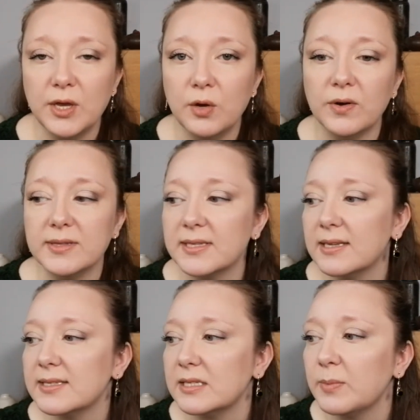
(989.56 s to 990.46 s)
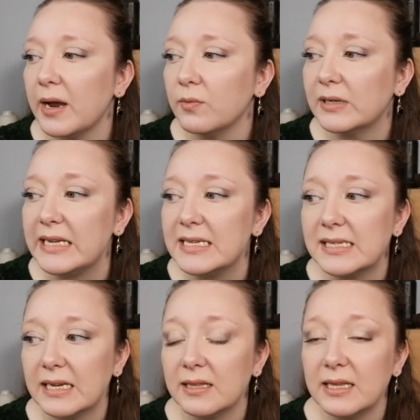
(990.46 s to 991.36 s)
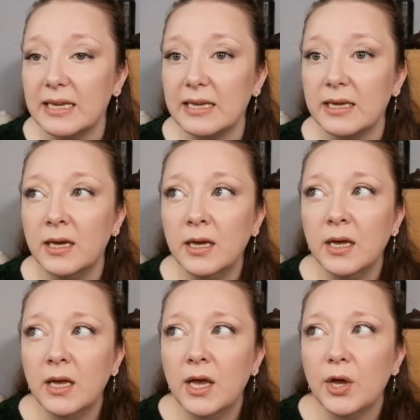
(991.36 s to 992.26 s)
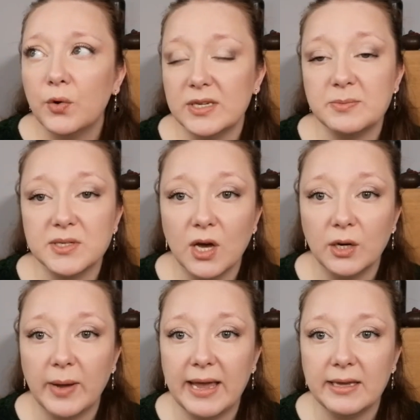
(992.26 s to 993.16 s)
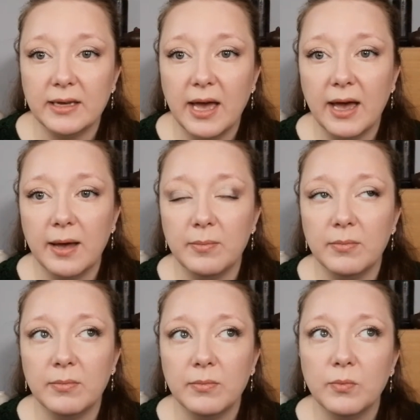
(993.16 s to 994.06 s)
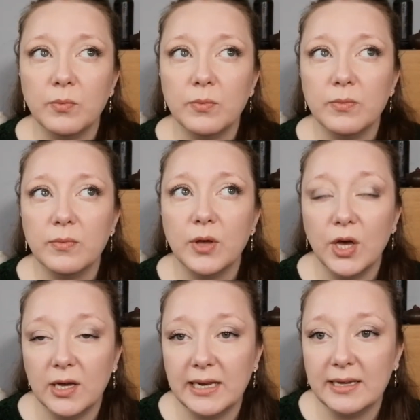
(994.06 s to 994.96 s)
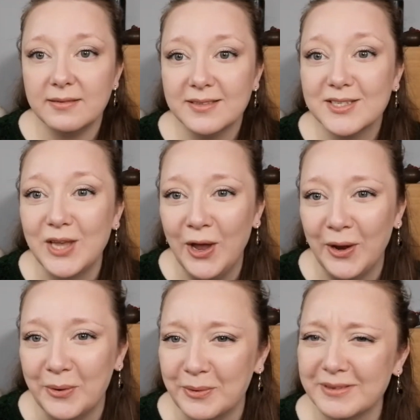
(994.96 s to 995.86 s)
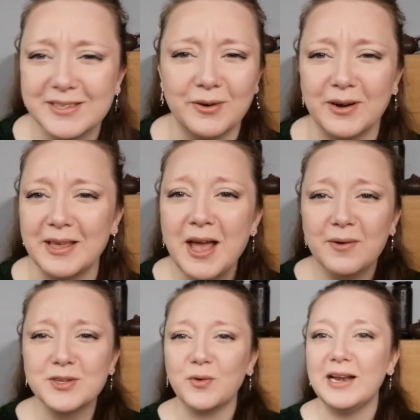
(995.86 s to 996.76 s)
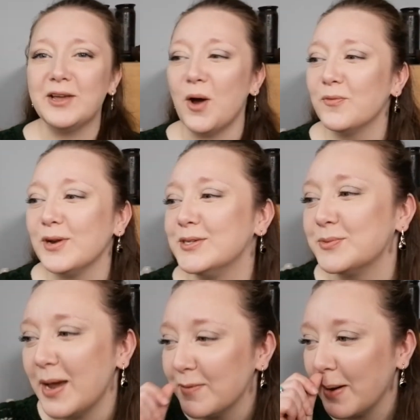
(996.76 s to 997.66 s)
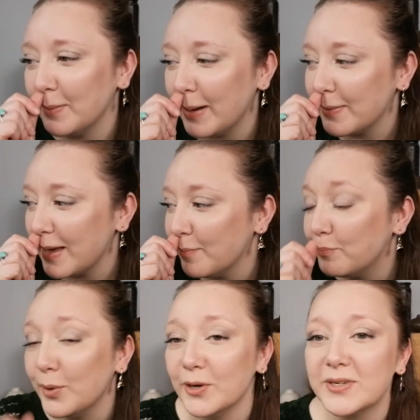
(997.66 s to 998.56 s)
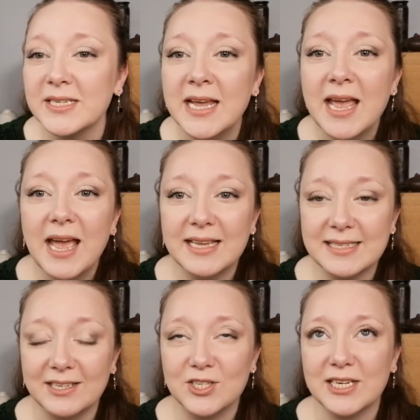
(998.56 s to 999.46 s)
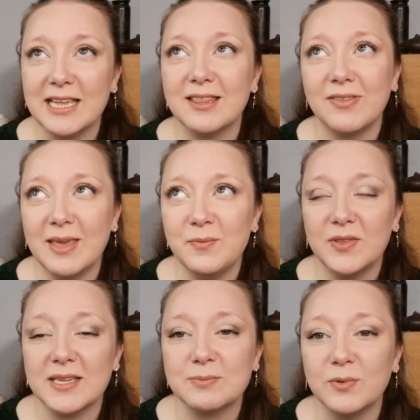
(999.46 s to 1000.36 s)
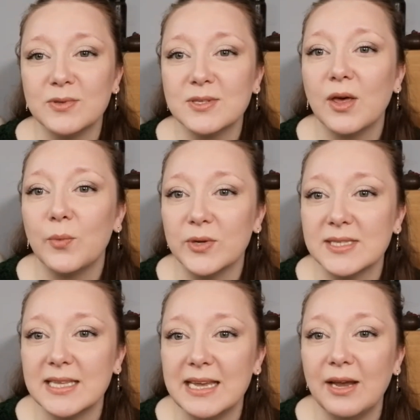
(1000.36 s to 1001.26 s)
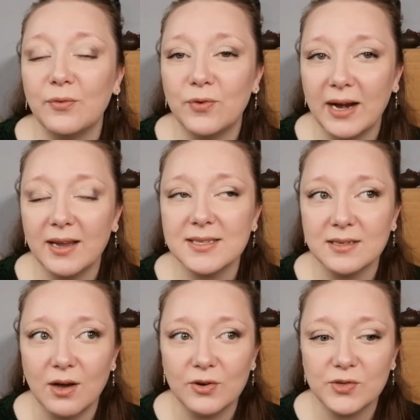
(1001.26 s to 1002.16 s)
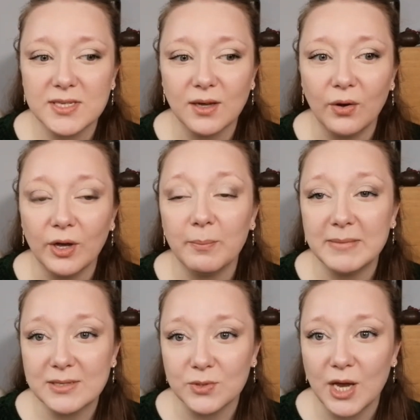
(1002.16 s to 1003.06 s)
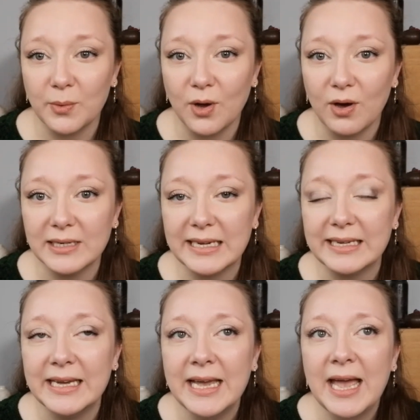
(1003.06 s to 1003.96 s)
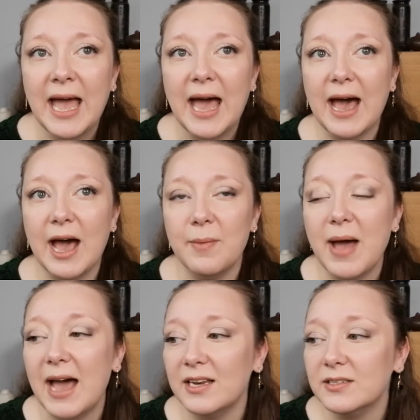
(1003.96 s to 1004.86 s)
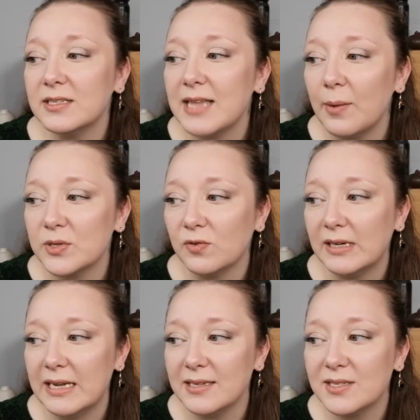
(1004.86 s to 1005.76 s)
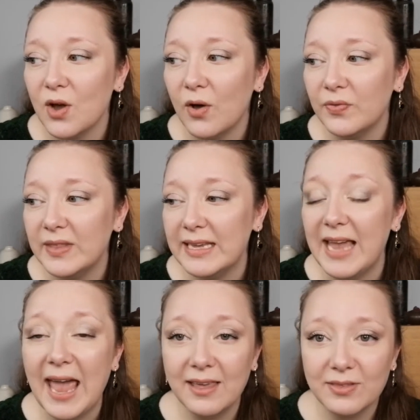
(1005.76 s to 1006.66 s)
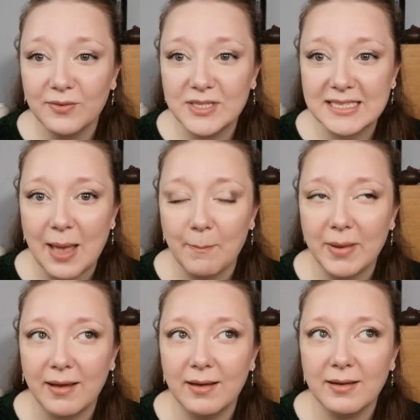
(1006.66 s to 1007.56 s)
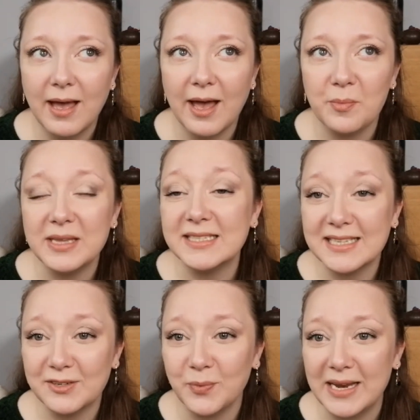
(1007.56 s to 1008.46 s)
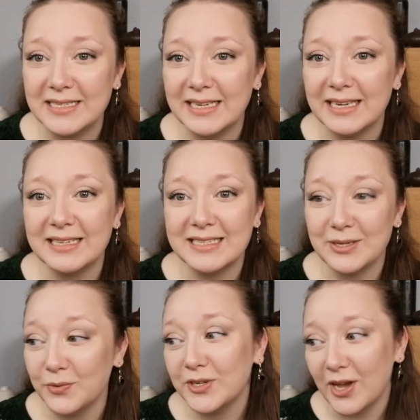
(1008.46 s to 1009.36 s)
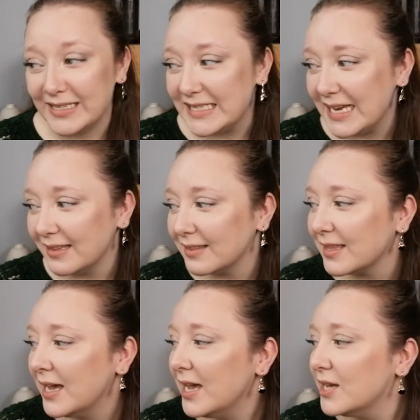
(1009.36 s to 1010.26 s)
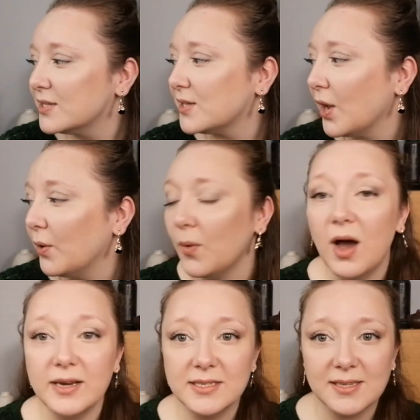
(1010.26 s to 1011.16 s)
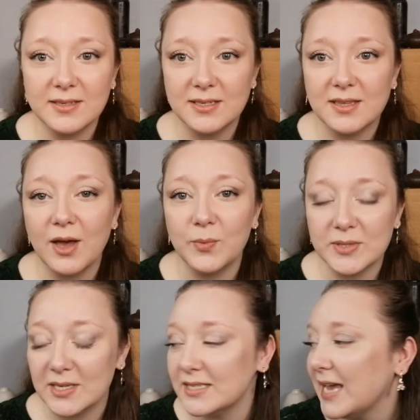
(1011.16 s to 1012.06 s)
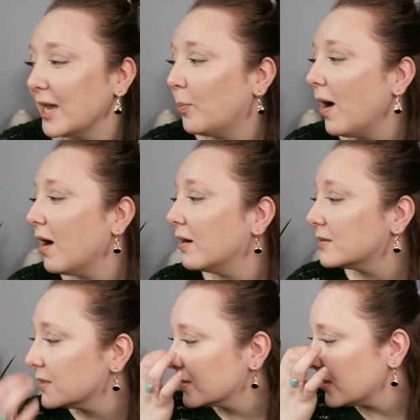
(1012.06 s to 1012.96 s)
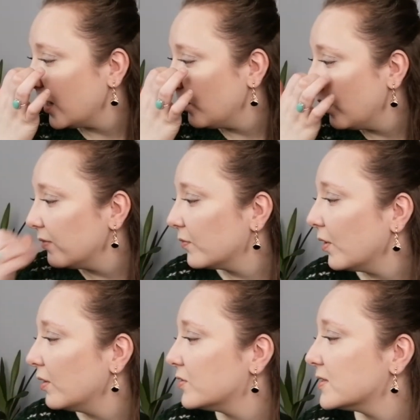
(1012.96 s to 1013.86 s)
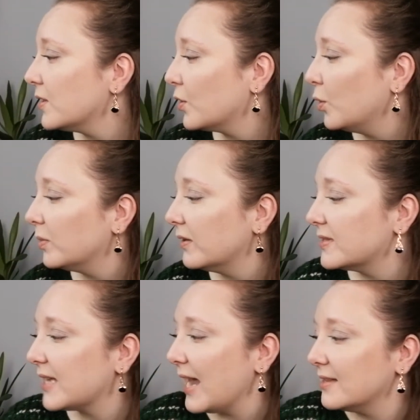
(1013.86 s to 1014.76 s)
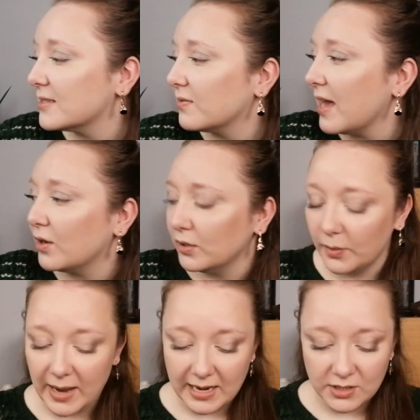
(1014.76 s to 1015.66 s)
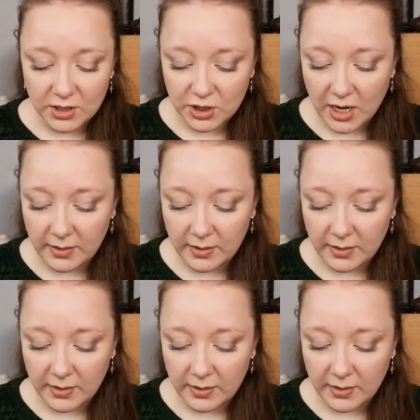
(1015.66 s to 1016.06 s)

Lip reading: who runs it, said about releasing the Christmas colourway early. So, sorry, it was a really convoluted way of going about that. But essentially, the theme for this month was the Frank Sinatra song Mistletoe and Holly. And that was released on the 8th of December instead of waiting until the 19th. So I decided that I was going to take part. So I've got just a couple of skeins of that colourway to show